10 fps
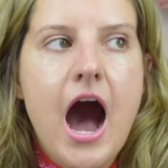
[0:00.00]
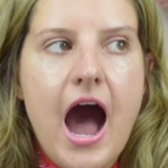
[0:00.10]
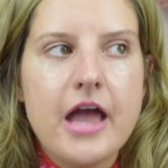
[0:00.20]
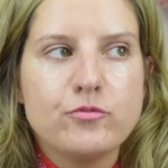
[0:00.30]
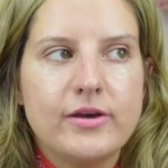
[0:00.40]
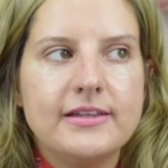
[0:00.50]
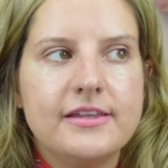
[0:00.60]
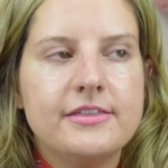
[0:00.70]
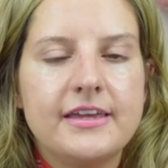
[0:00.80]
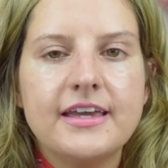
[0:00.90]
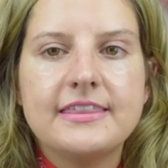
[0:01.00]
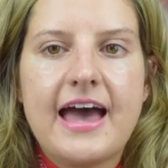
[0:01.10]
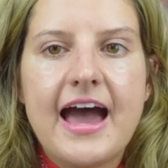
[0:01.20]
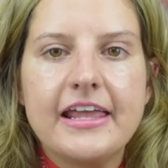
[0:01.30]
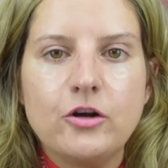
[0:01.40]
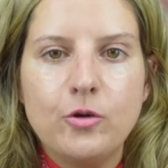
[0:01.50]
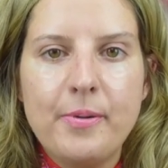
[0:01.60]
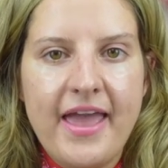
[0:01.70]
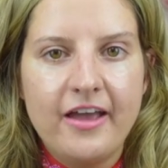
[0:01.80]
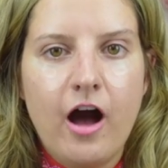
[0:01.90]
I really think that it'll
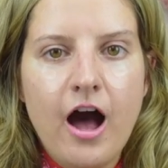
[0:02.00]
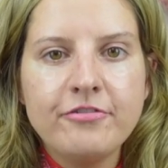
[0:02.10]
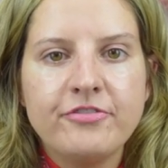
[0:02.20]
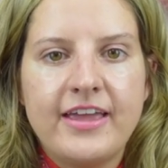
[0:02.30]
pay off.